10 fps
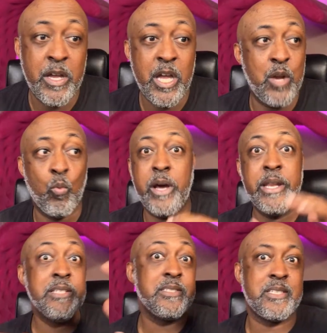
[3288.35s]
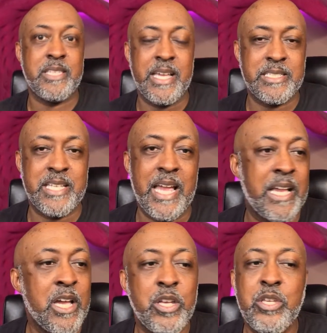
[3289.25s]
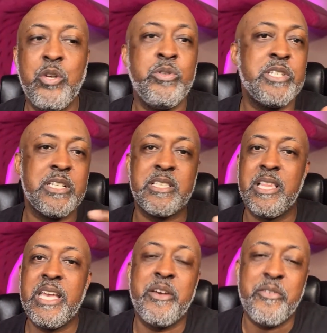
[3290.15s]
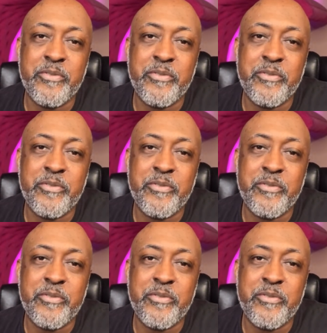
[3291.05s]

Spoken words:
And what is a think tank? You just live.